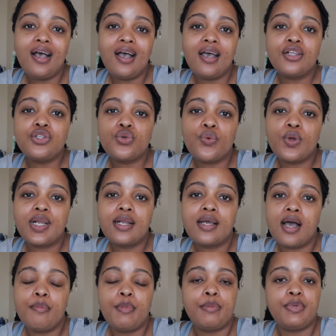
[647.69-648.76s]
I had to quickly
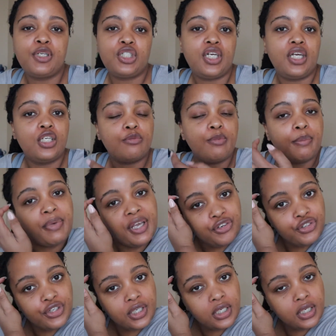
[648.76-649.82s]
come up and change my
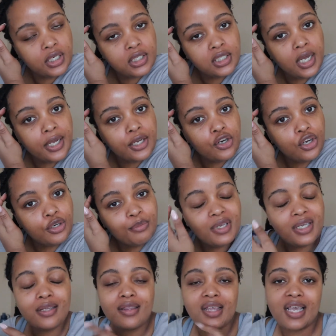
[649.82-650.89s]
battery. It died on
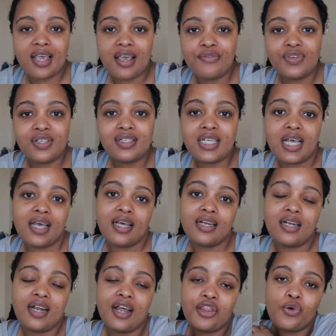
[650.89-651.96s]
me. Thank heavens I had
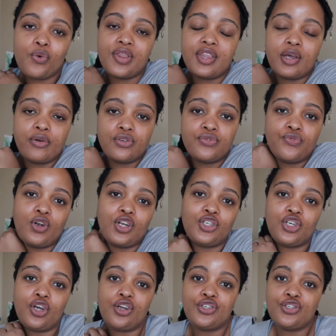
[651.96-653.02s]
another one that was fully
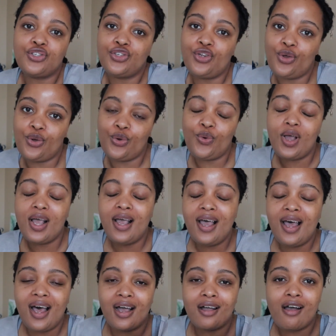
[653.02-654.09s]
charged. So
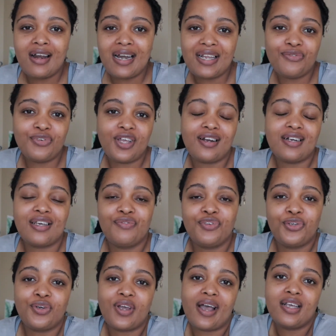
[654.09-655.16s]
I can't leave without giving
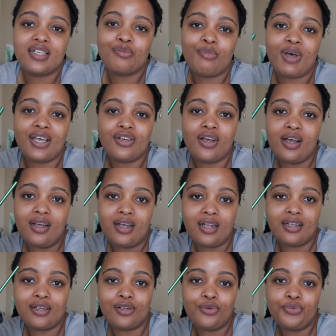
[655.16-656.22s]
you guys my
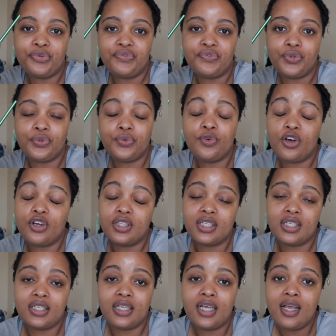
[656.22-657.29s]
little review on
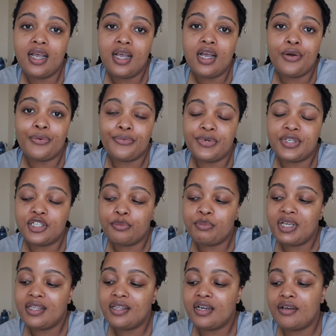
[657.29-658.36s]
the
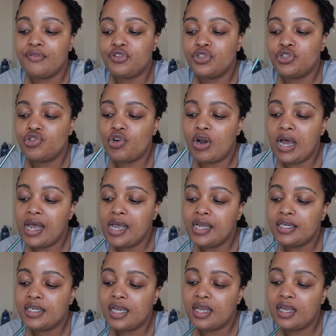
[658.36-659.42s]
recipe that I've just
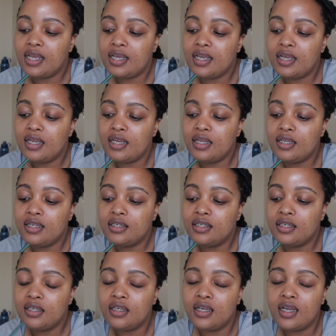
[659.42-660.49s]
tried. And
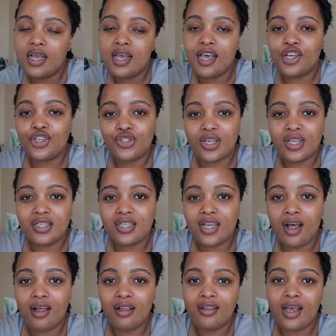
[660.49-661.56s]
as you can
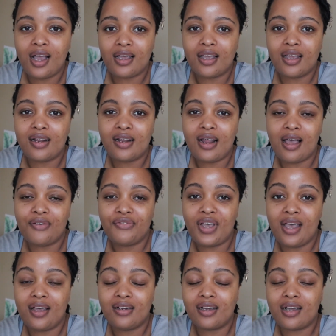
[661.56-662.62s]
tell, I've
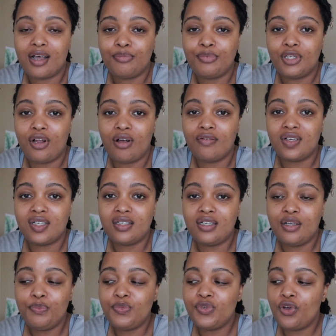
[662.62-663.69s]
had a couple of
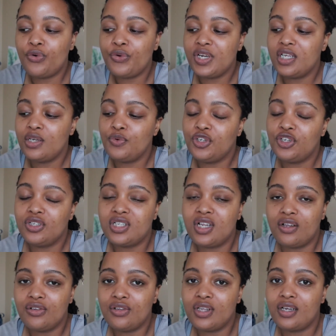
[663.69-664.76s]
sips already, which should
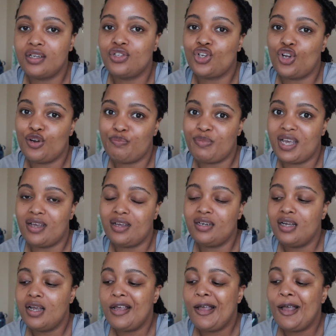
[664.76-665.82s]
tell you that it's not bad.
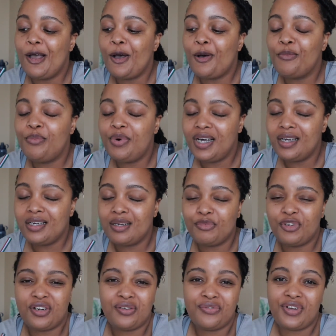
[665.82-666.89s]
But I'm
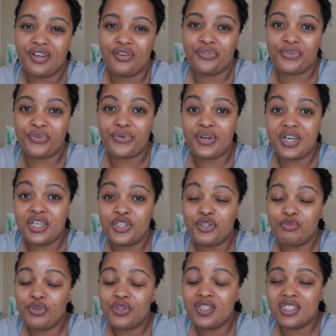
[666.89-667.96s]
not a fan of green
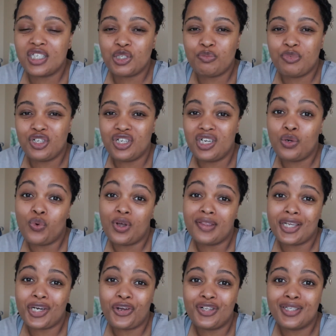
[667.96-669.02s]
smoothies, especially one
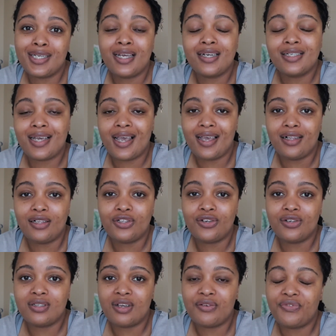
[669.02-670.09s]
that contain kale,
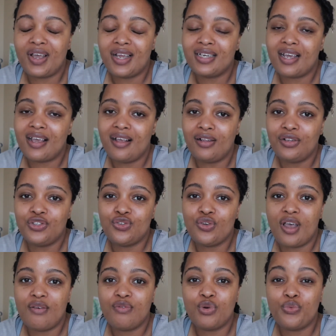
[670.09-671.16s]
because I find kale to
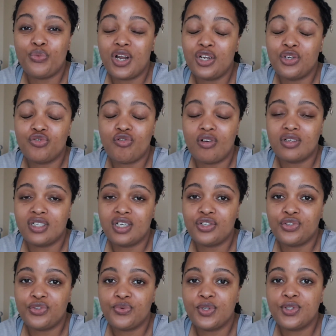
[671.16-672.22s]
have a really strong
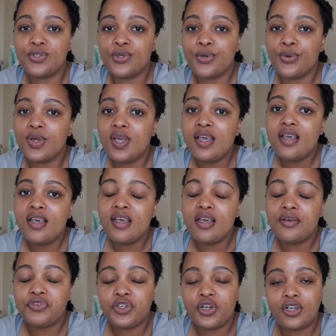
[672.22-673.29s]
taste to it. So
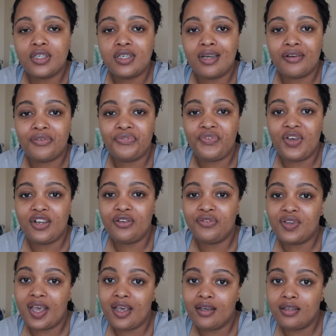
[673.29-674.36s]
if you're not a fan of
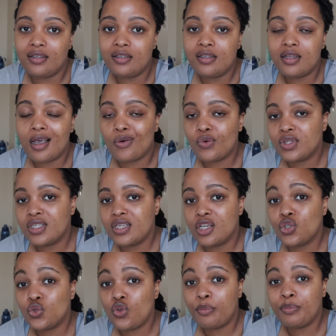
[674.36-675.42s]
kale, I would say
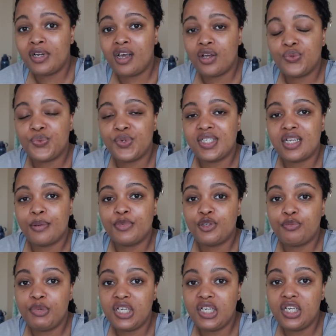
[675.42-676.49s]
swap it out with some
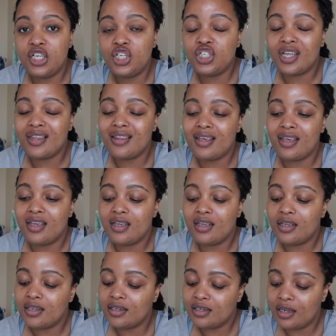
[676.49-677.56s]
spinach, and
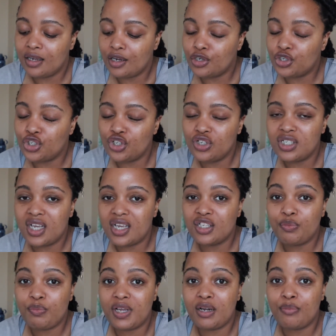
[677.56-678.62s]
then it should
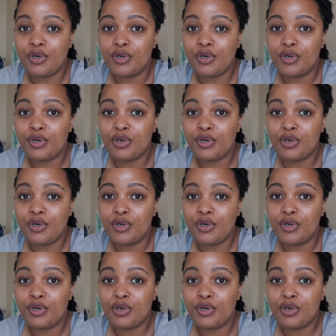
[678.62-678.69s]
taste better.